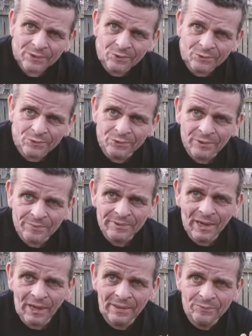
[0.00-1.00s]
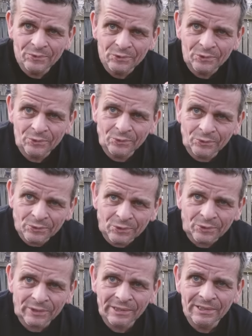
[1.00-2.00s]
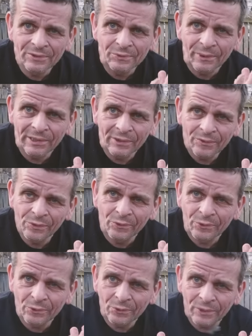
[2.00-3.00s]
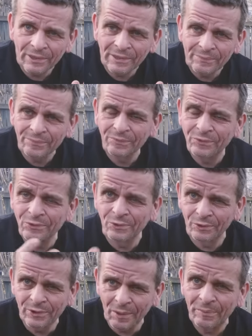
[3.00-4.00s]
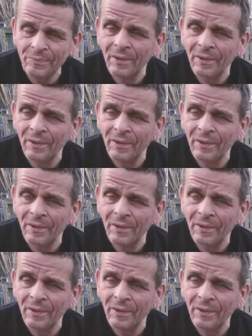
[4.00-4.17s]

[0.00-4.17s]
So it took some time to, to eat its way through um, to the top.